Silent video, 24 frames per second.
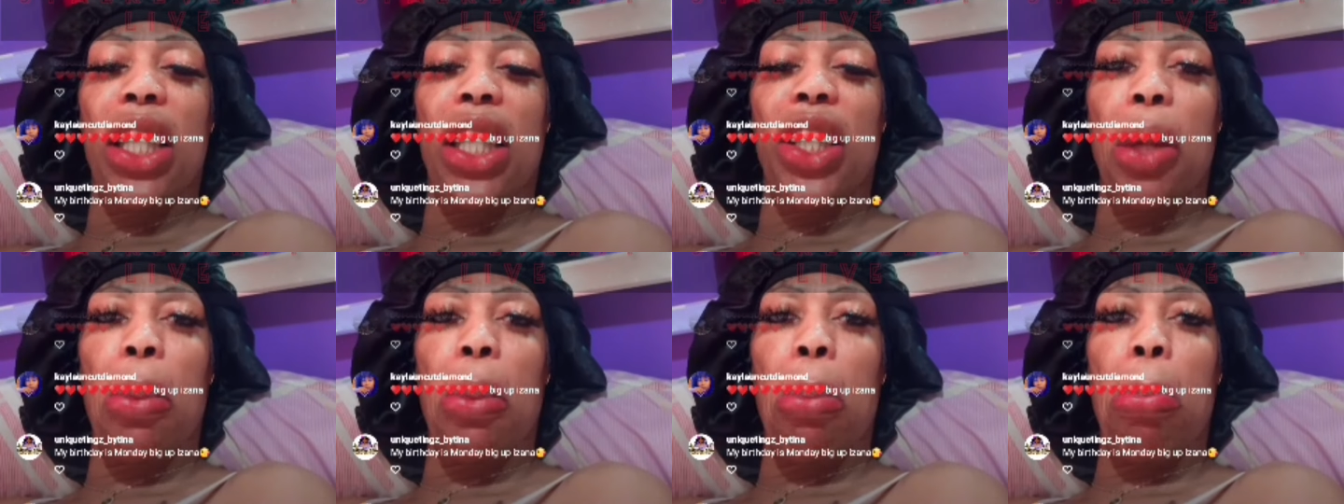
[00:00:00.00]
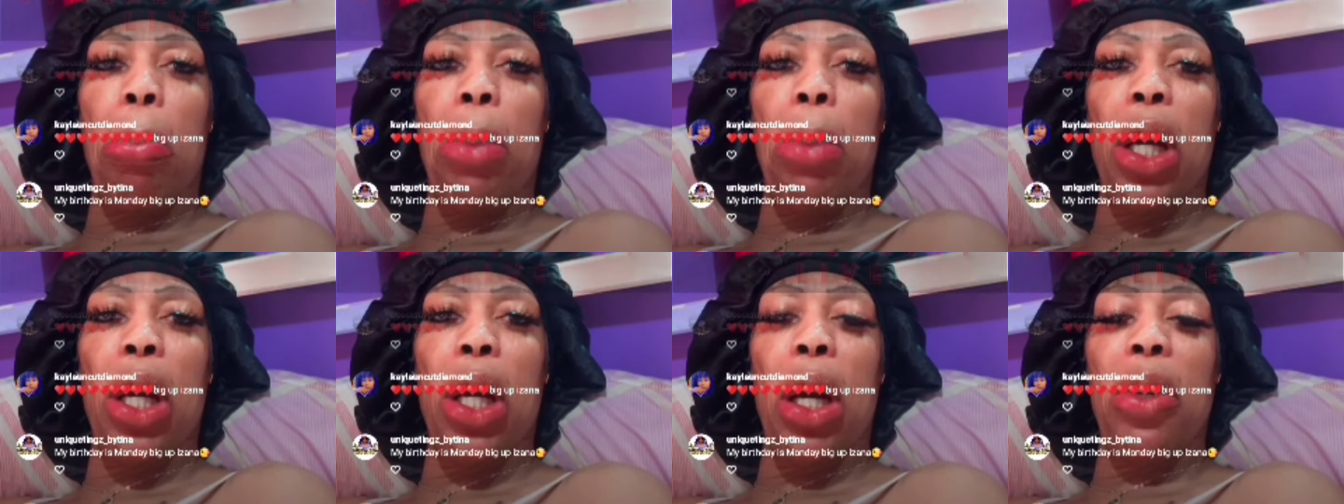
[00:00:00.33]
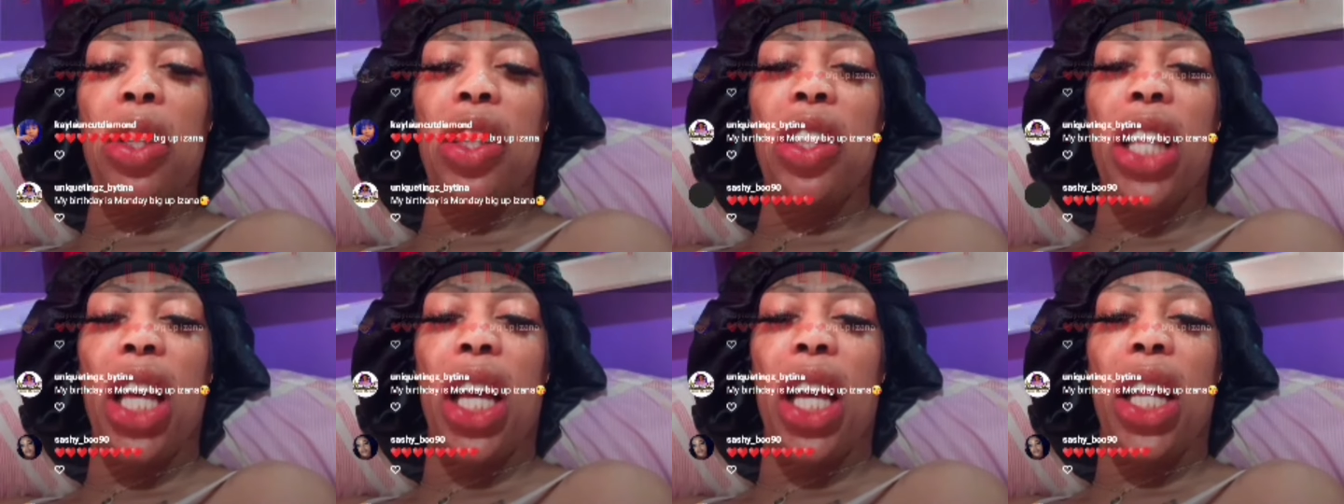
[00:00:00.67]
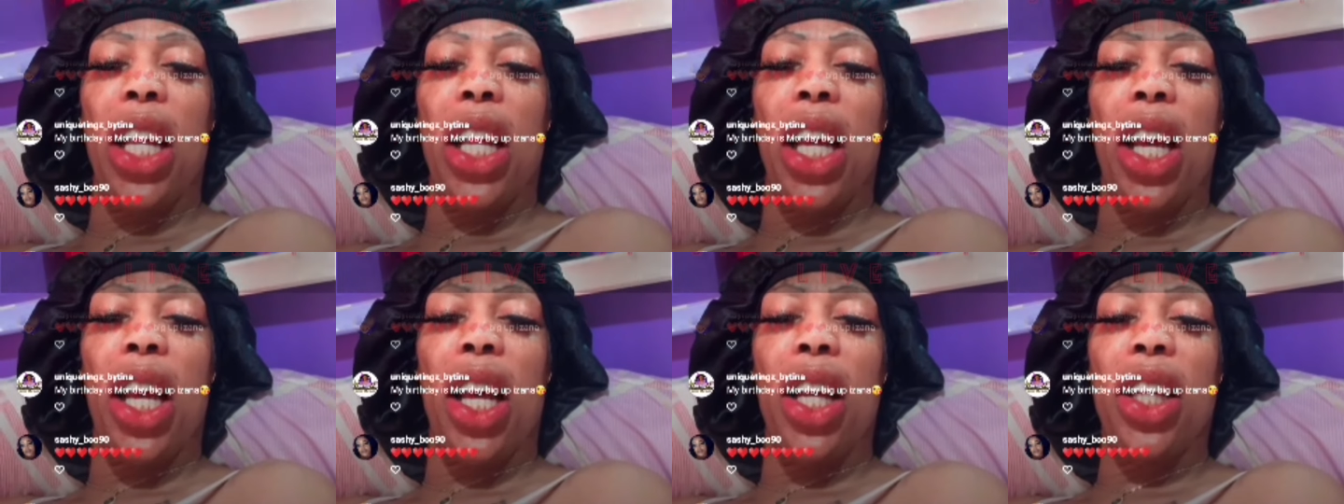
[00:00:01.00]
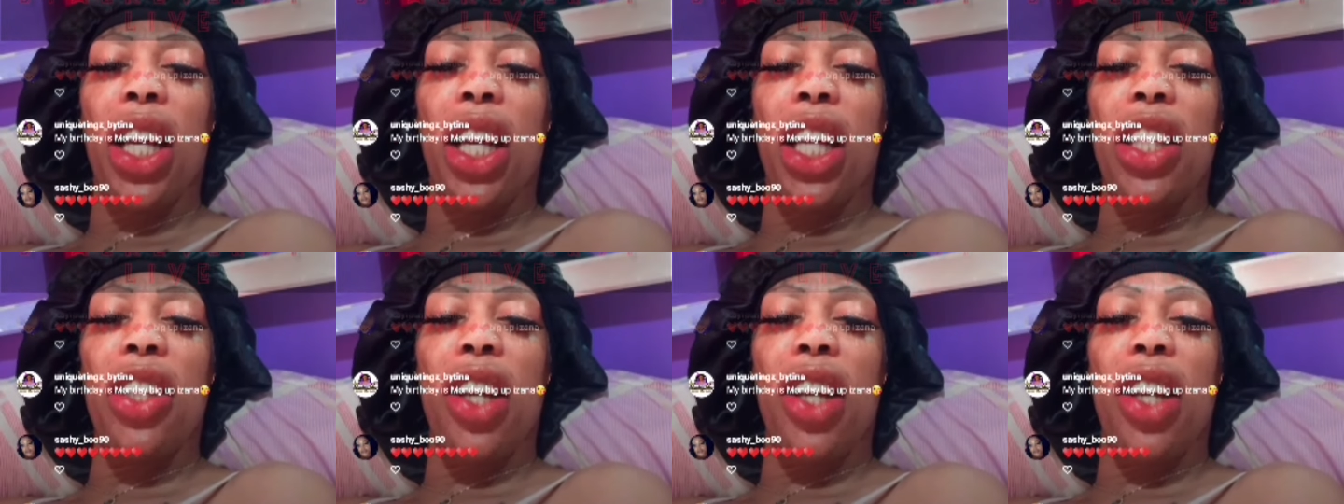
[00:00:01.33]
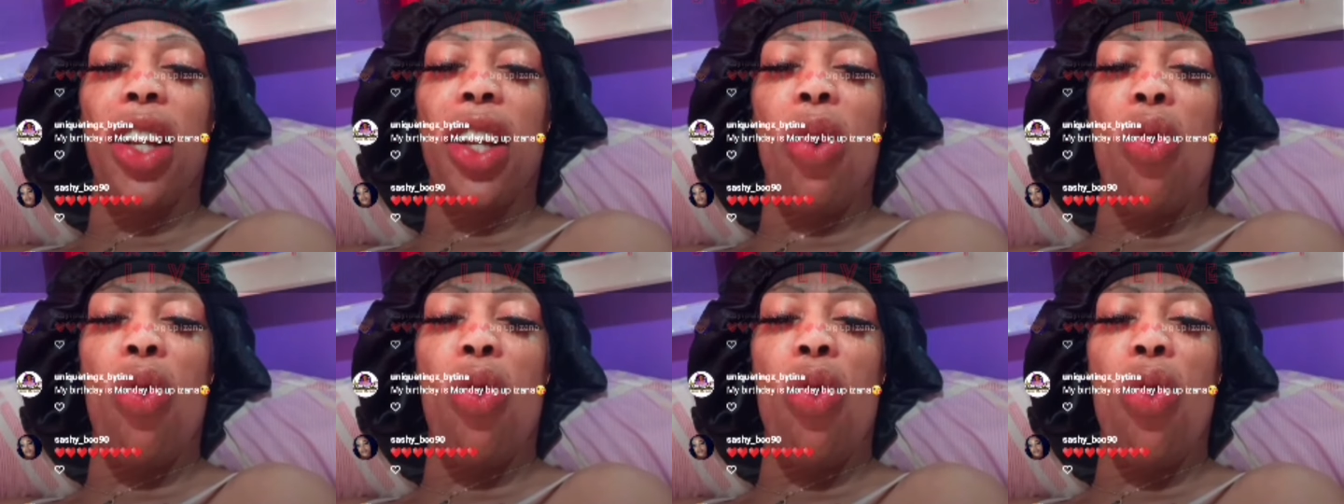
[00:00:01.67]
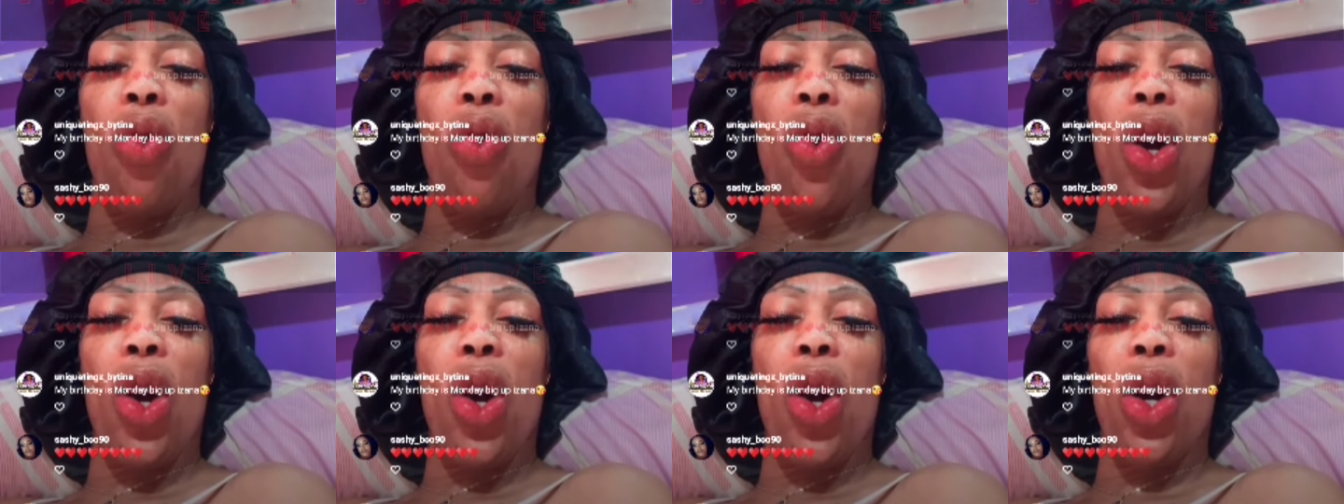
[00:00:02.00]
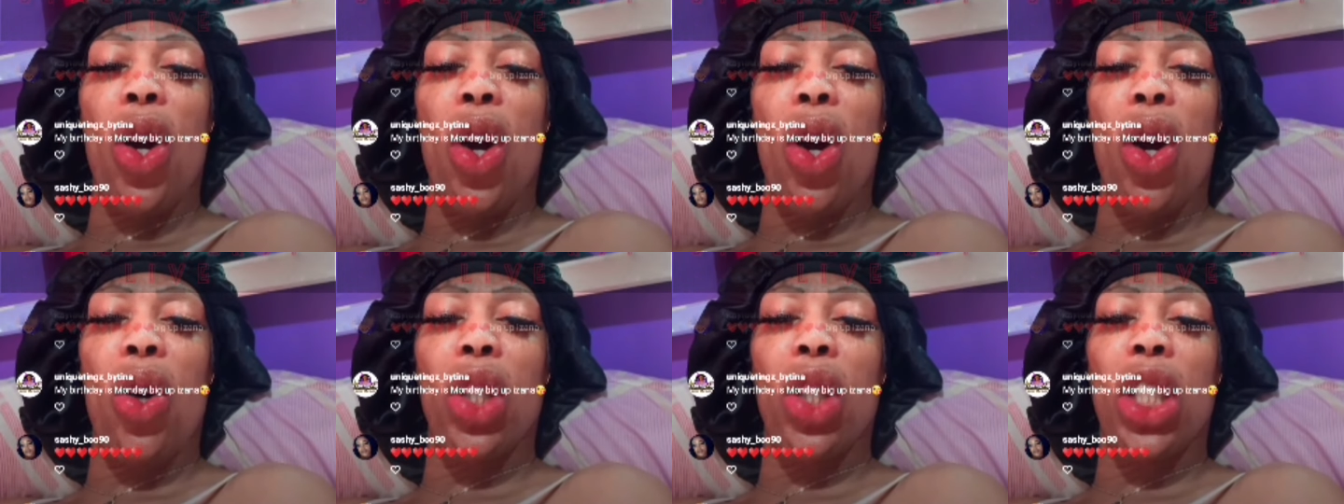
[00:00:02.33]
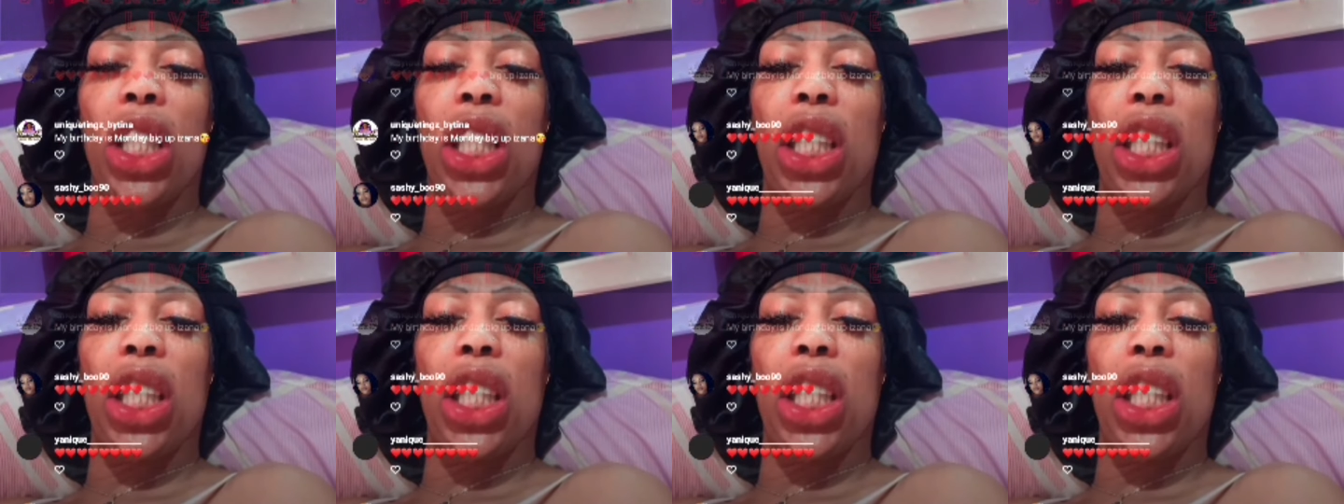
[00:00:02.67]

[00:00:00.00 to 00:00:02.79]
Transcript: so big up Isana, cause Isana work out,